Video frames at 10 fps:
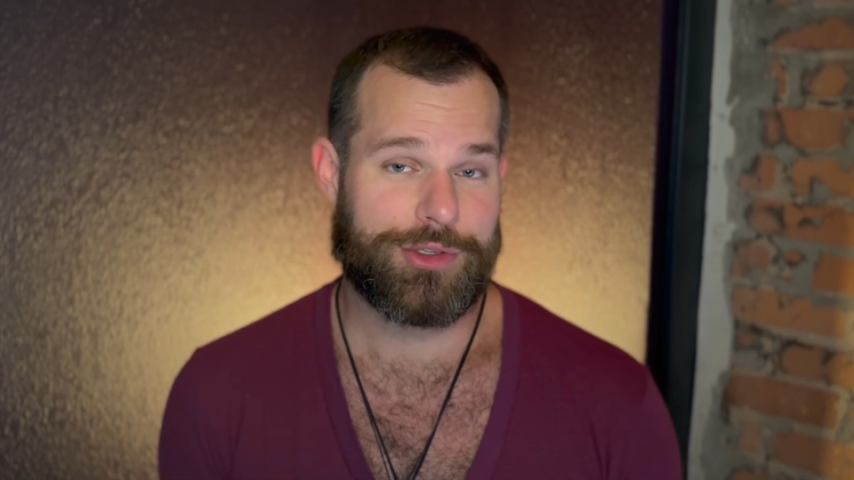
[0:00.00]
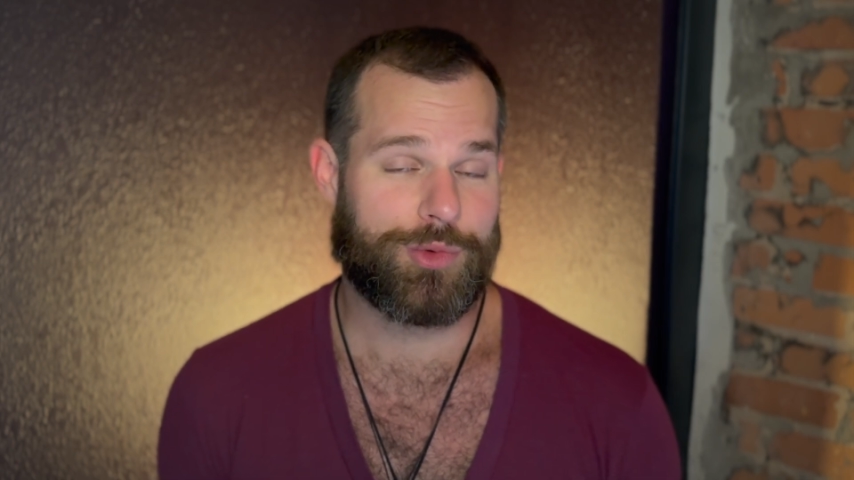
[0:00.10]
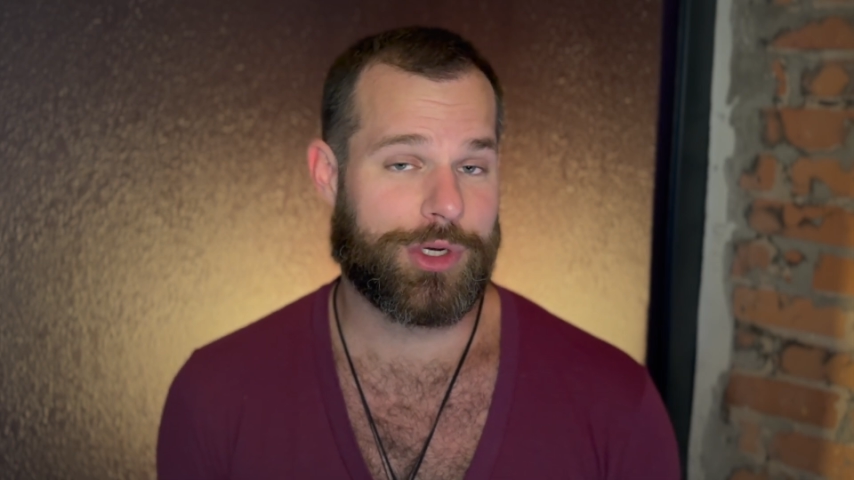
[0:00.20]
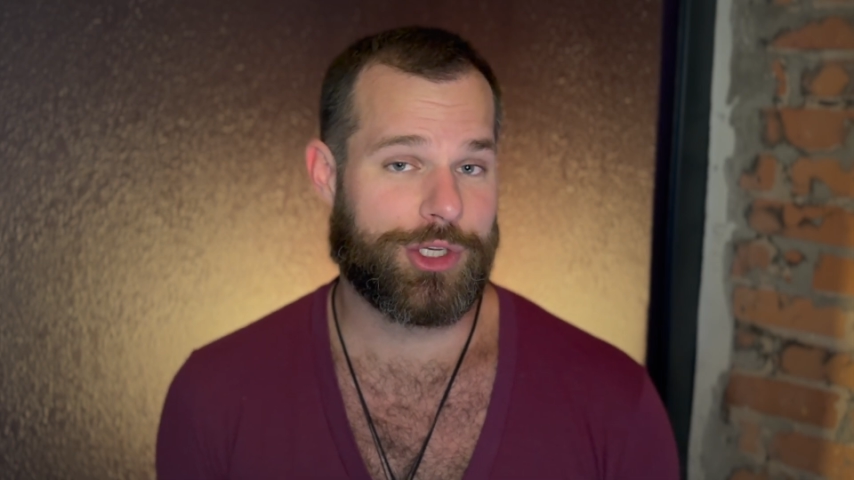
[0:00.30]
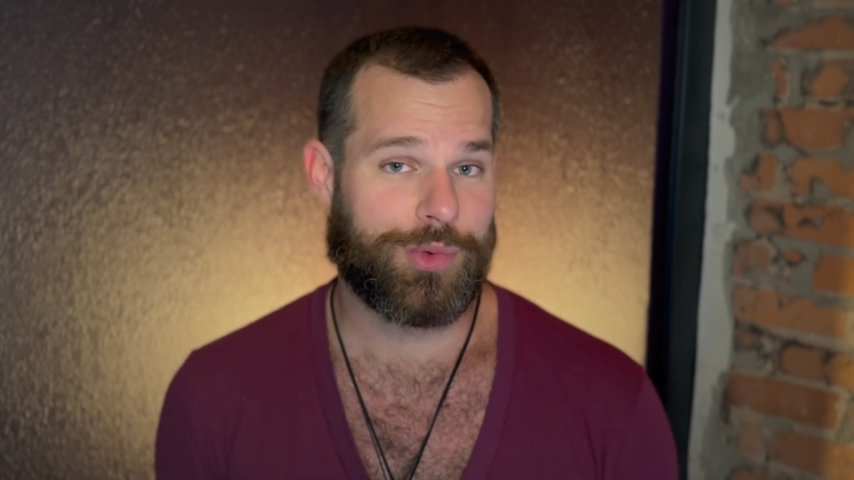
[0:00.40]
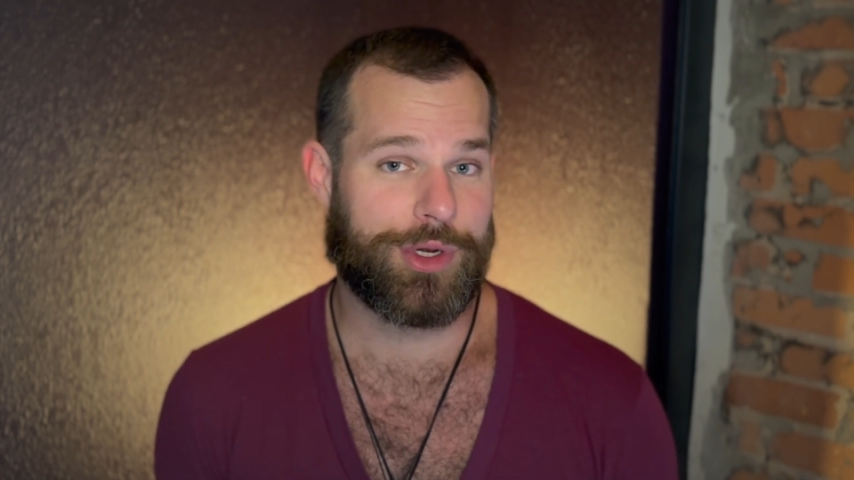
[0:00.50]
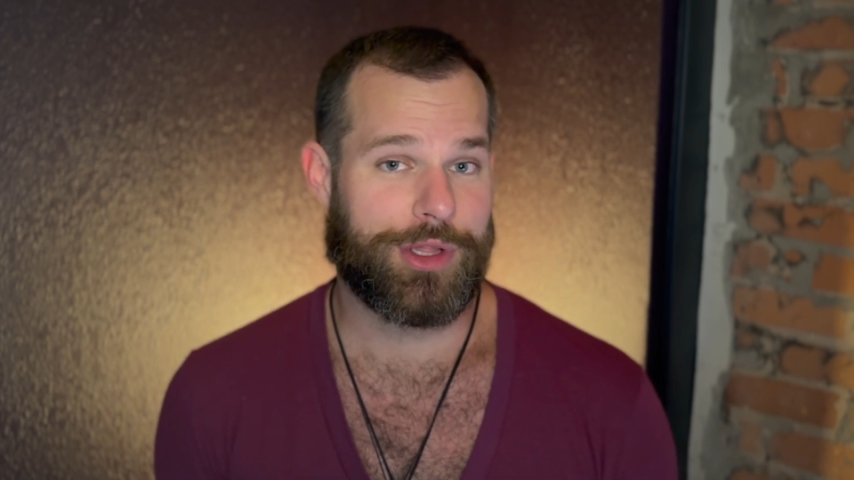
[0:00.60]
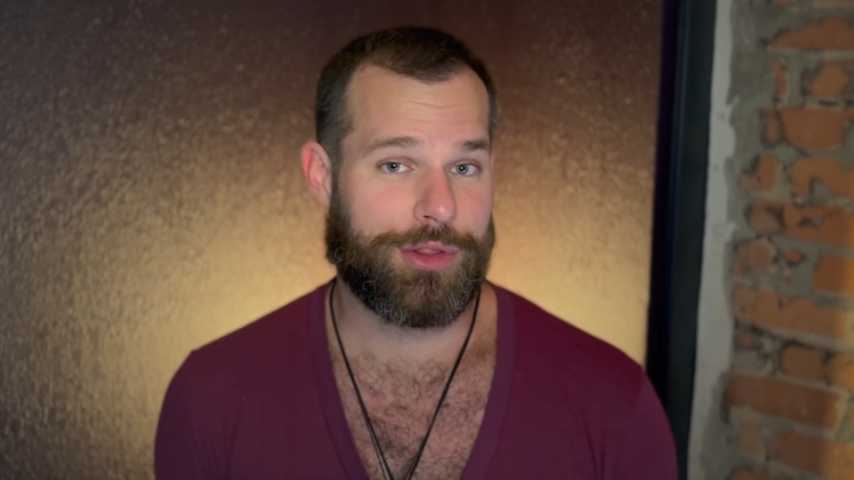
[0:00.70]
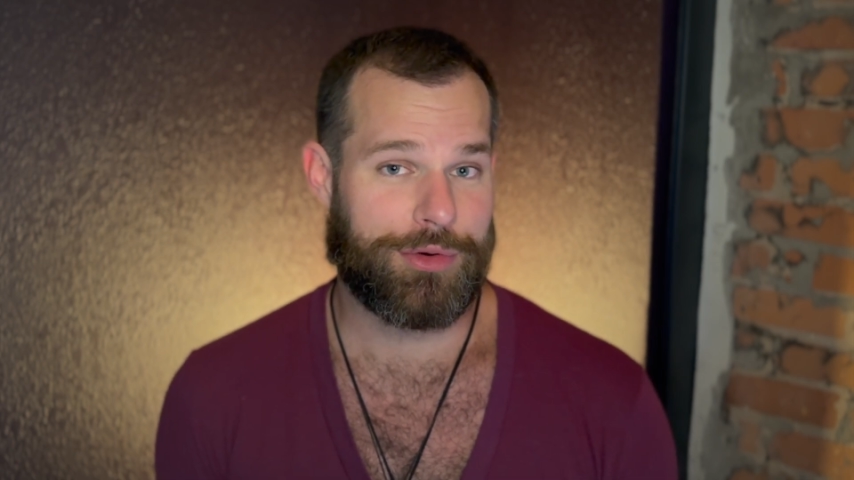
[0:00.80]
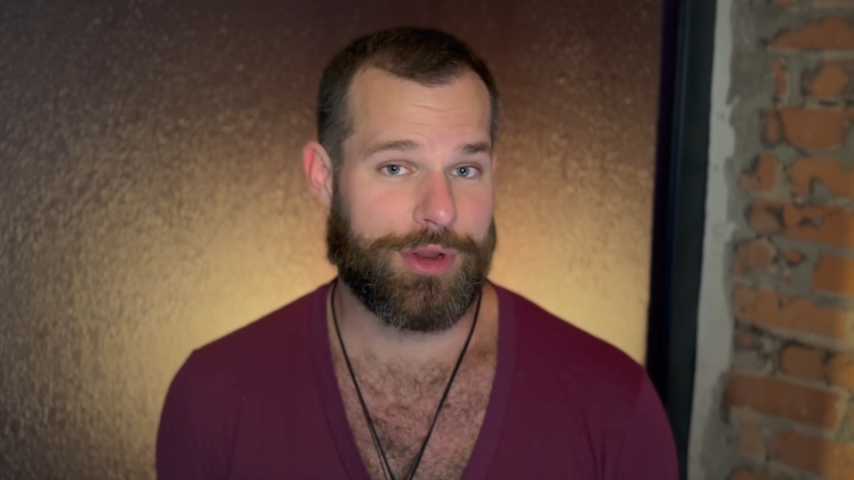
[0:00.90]

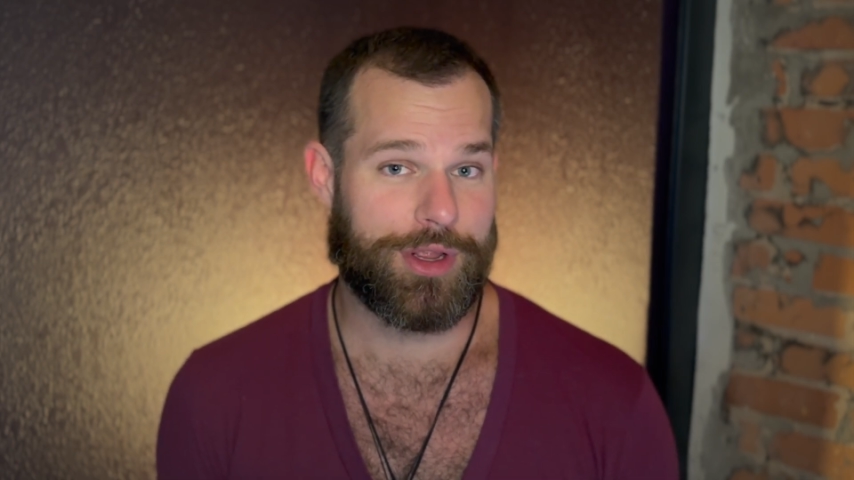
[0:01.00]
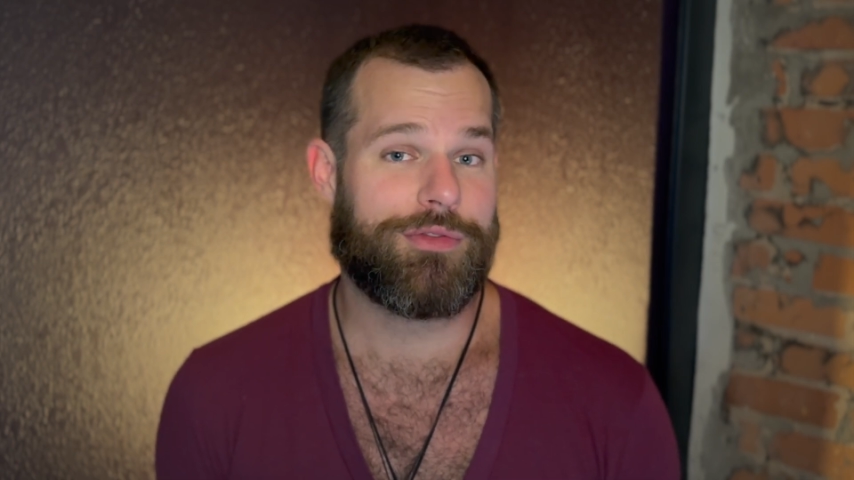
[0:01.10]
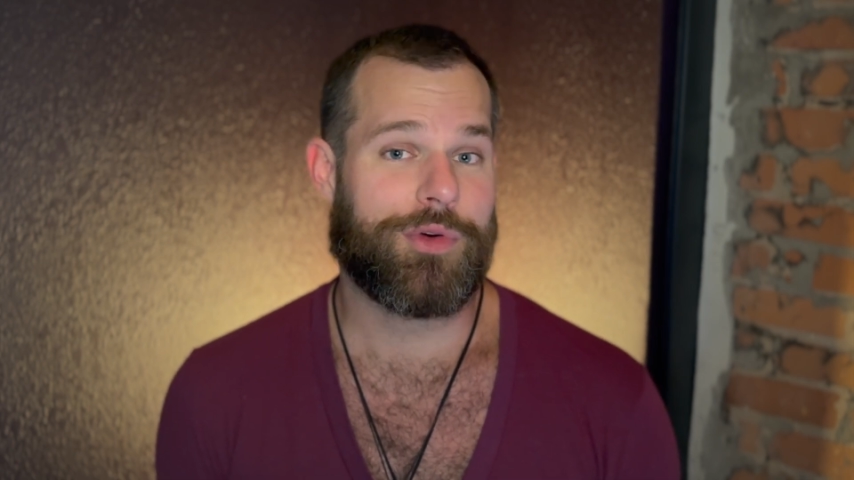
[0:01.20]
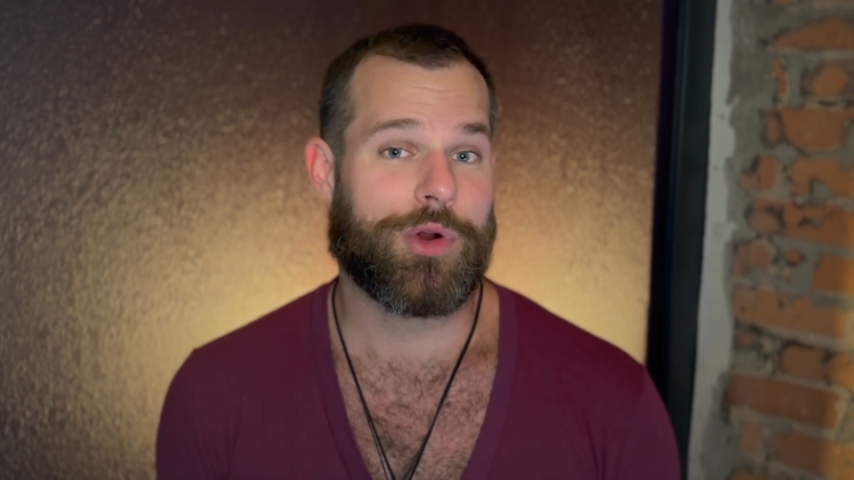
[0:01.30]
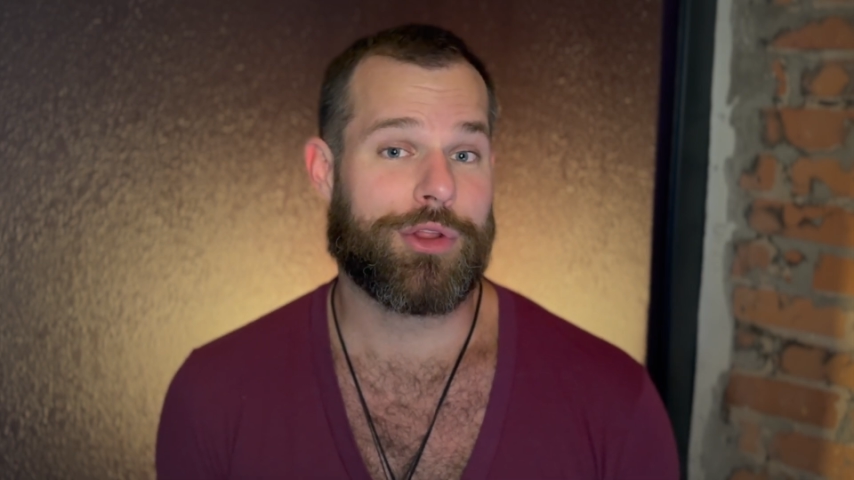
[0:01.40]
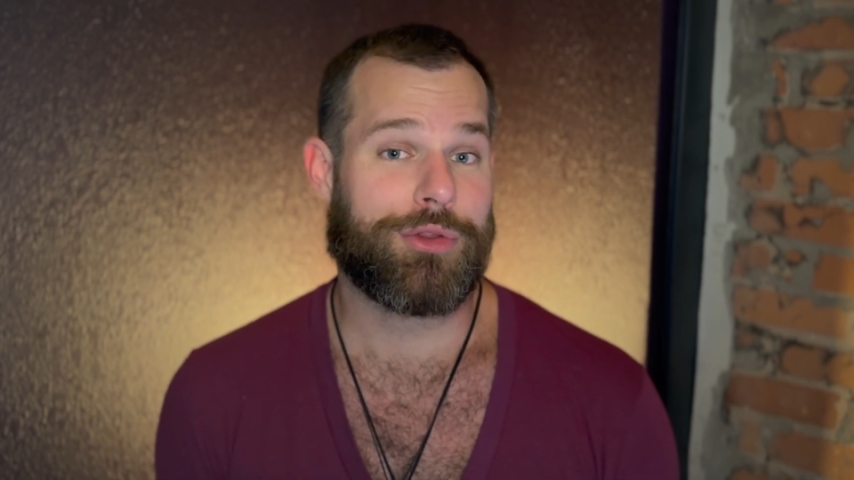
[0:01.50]
2023 for